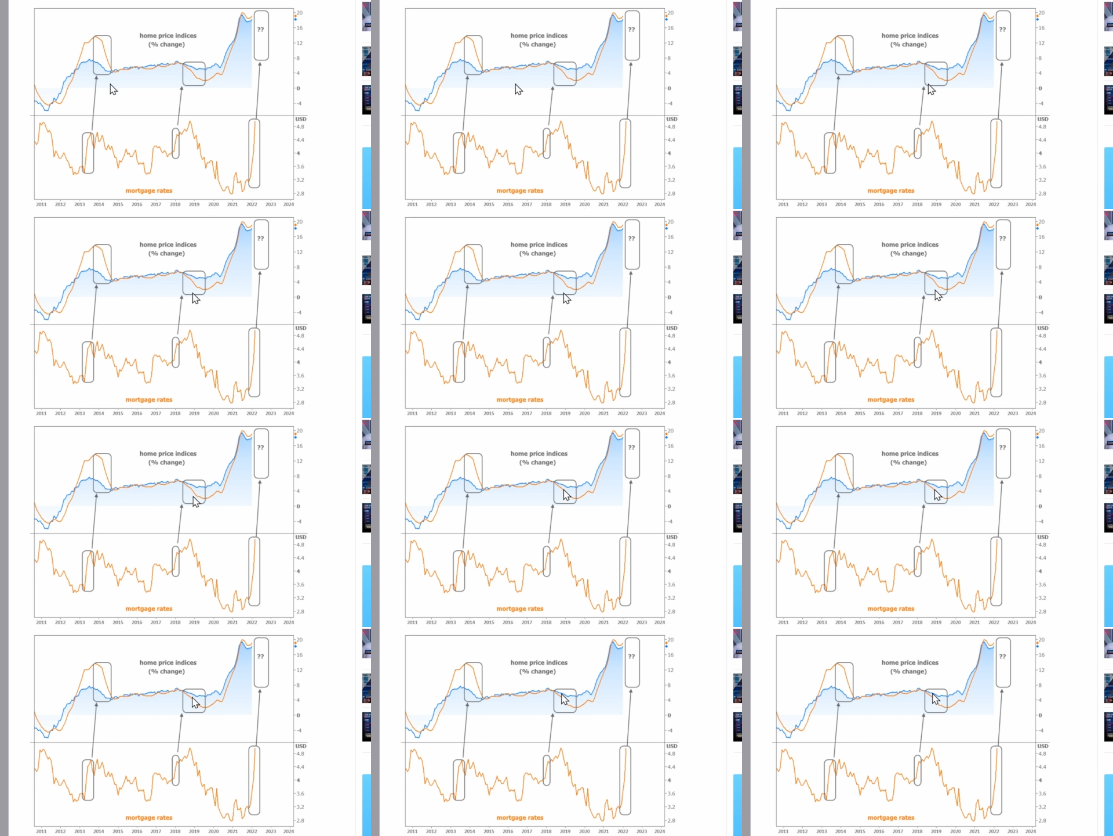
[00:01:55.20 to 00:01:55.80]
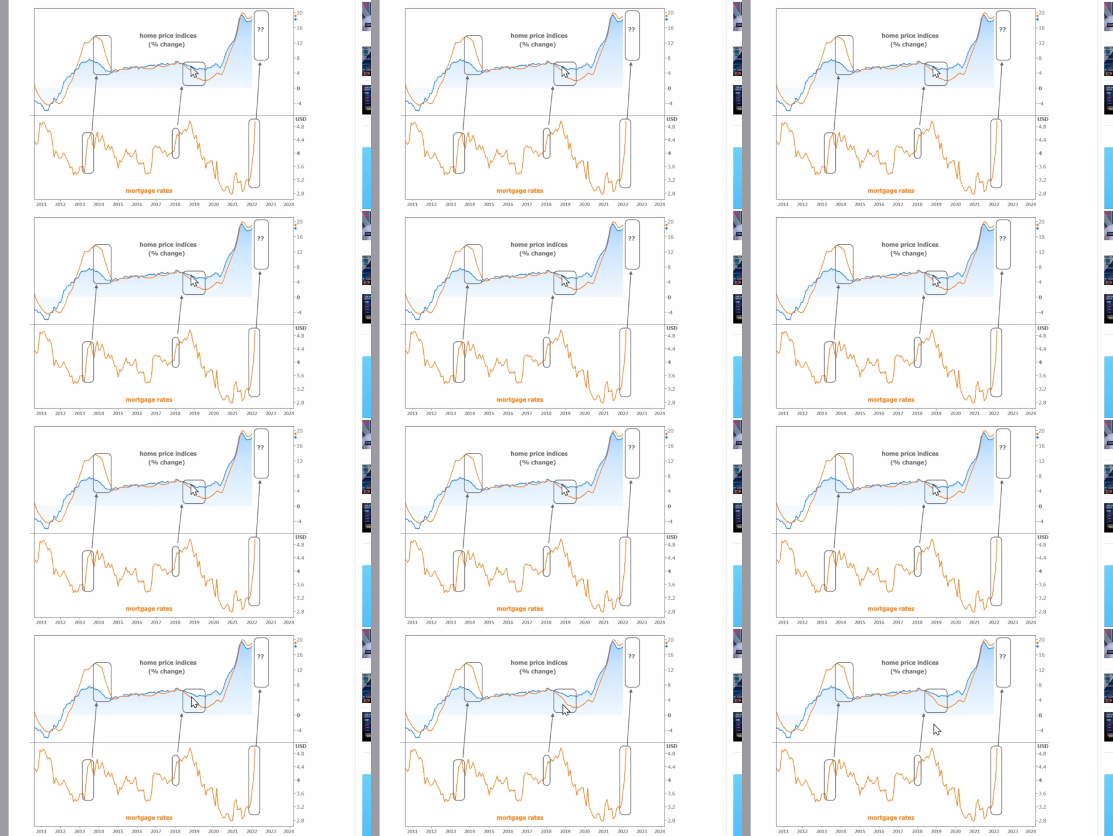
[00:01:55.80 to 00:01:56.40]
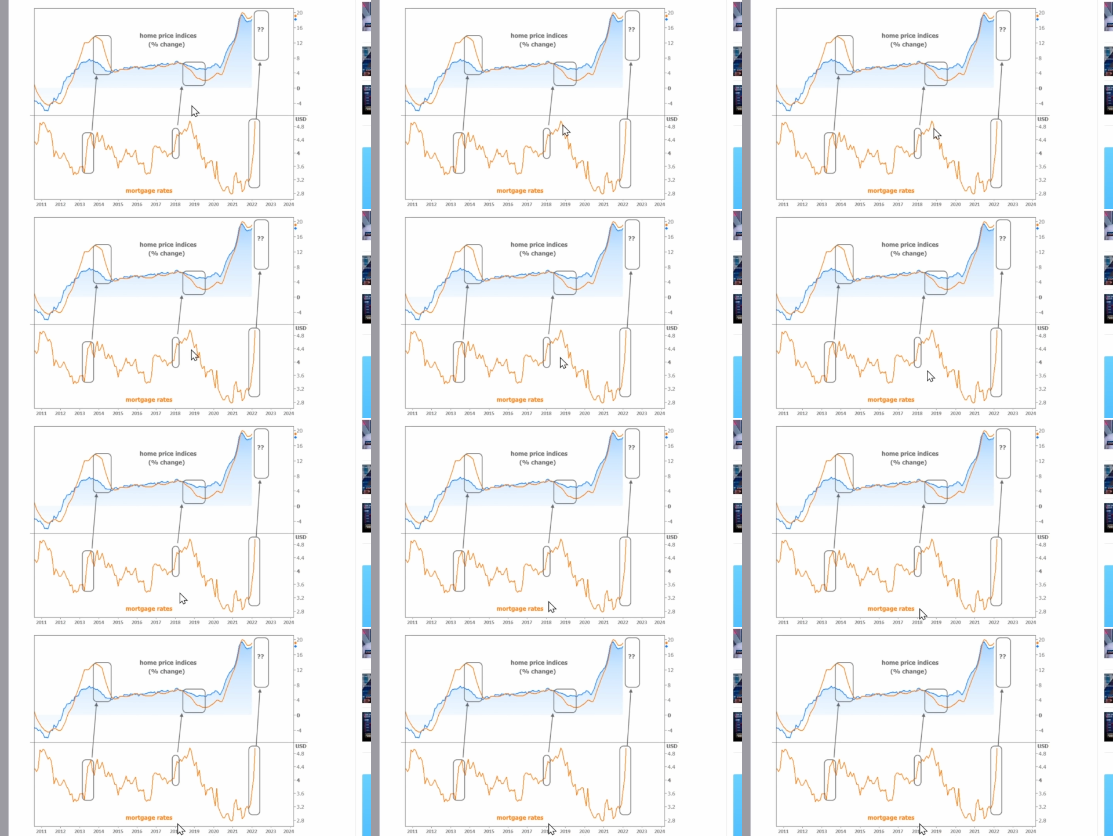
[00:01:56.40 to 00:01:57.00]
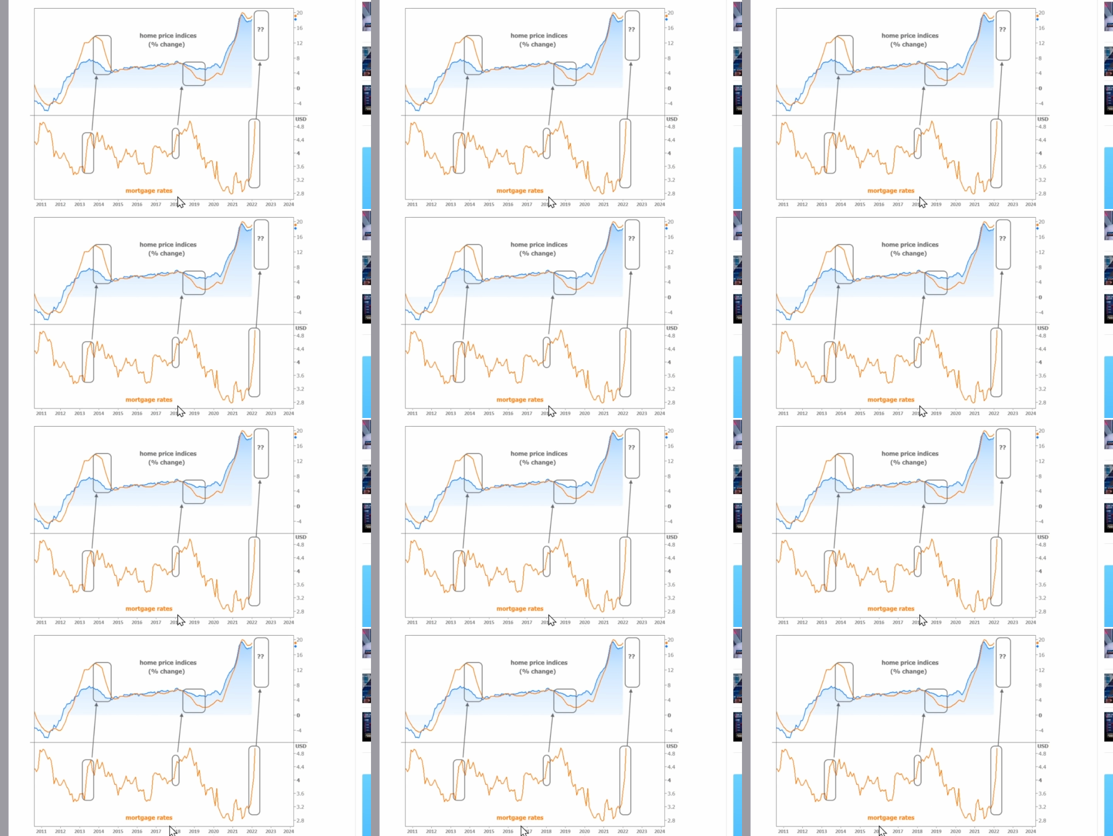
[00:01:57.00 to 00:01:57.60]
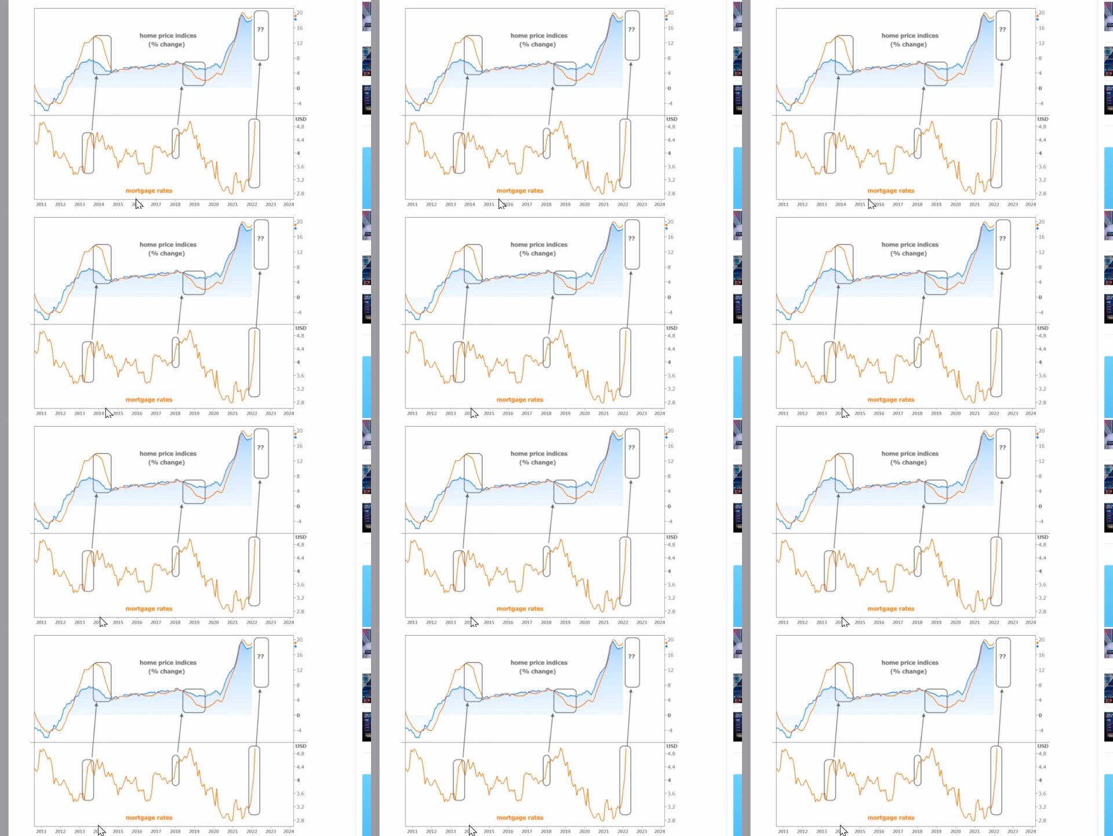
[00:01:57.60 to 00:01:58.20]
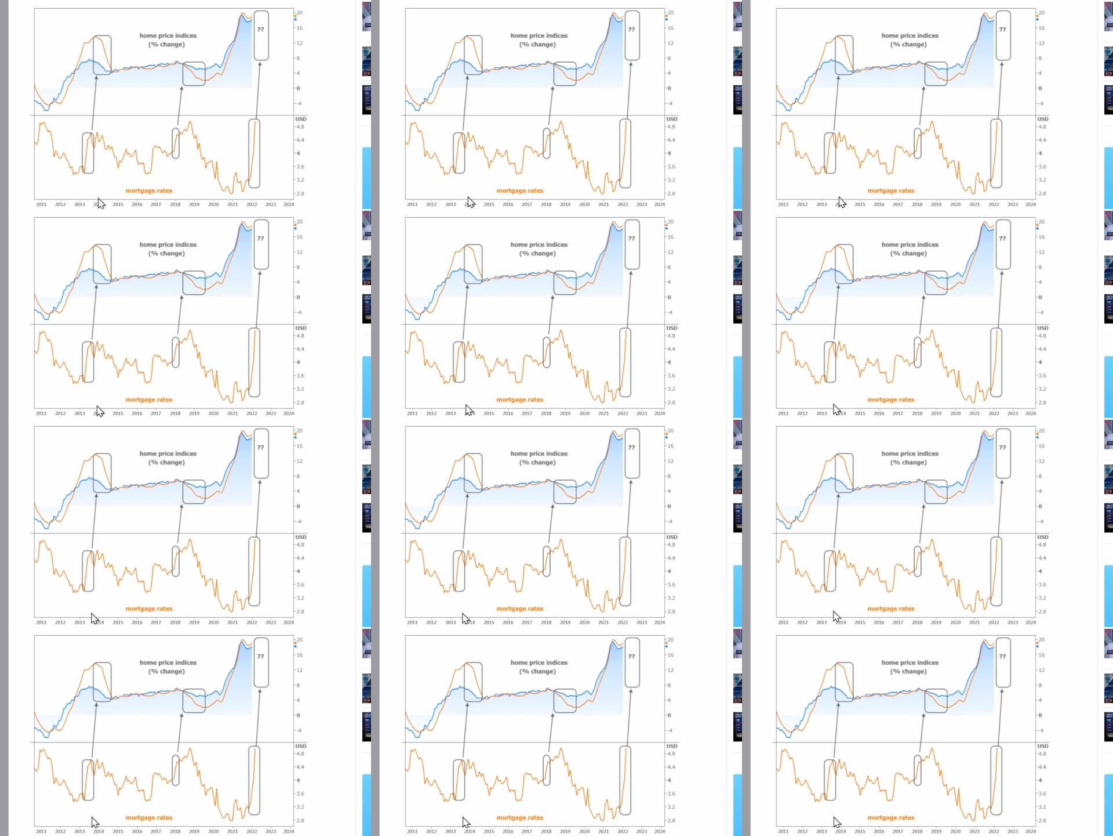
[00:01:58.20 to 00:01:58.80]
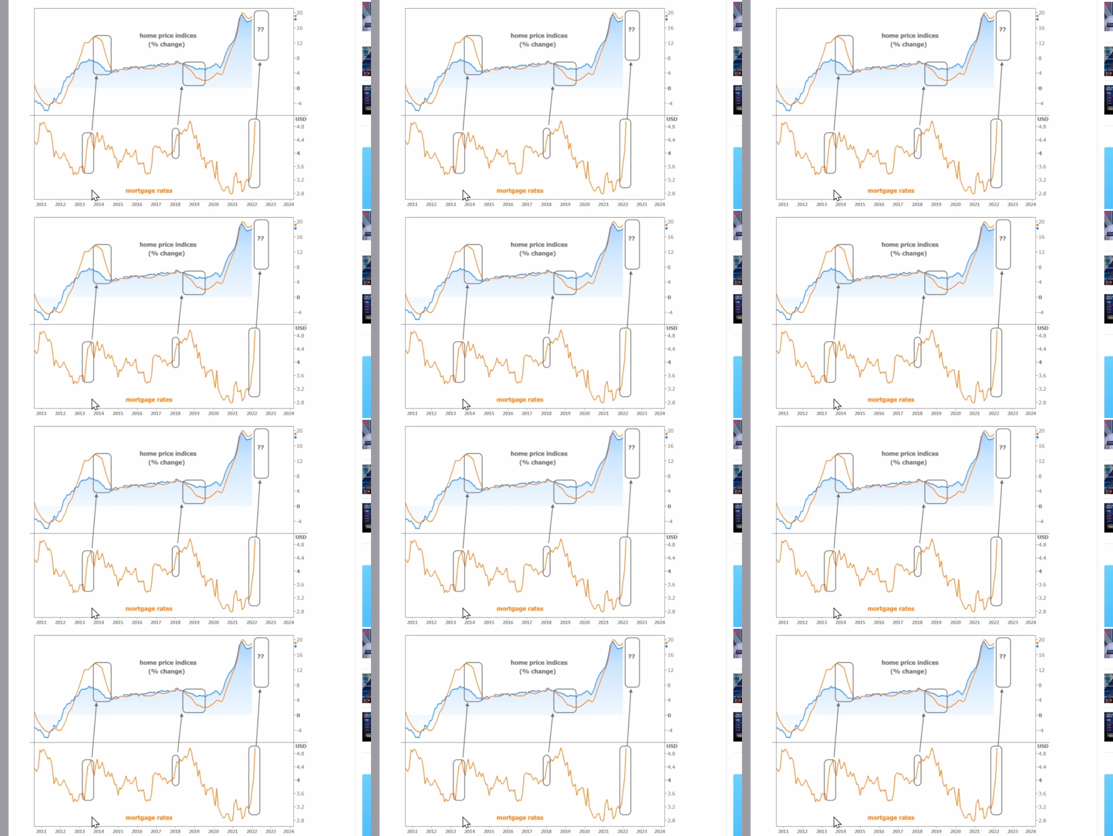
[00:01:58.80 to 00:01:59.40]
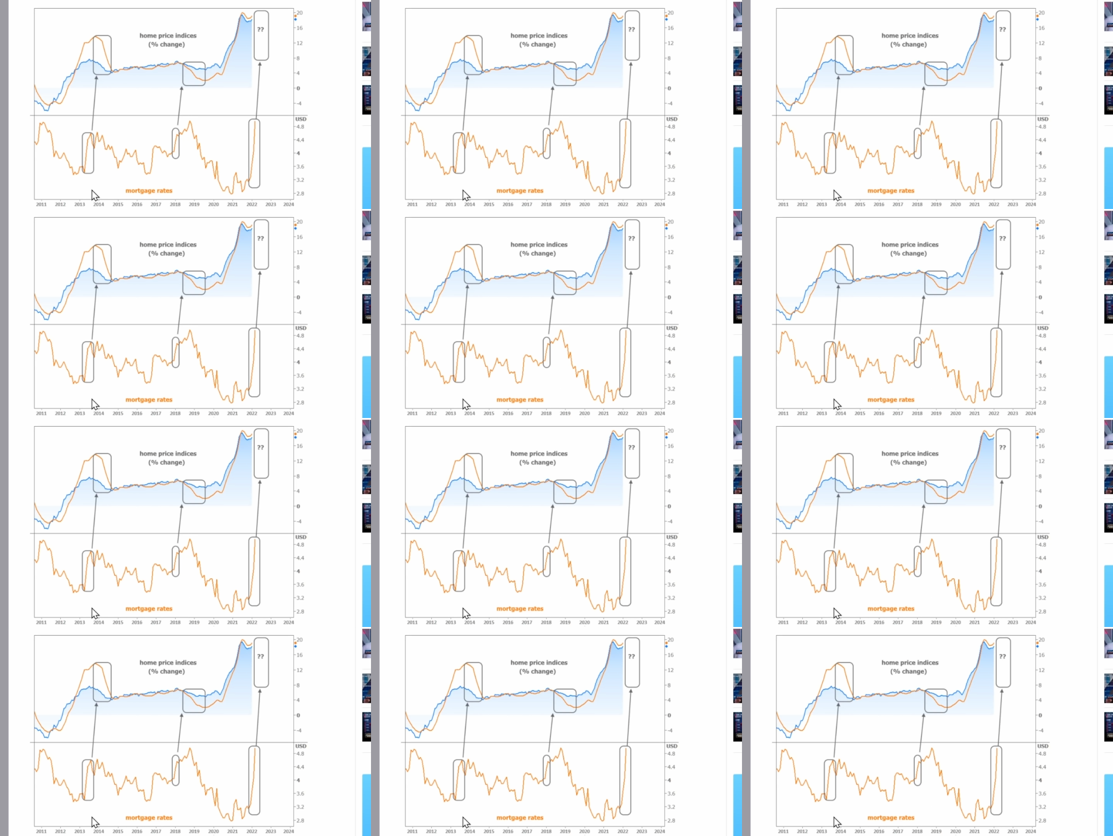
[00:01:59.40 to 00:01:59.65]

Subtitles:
(no speaker visible)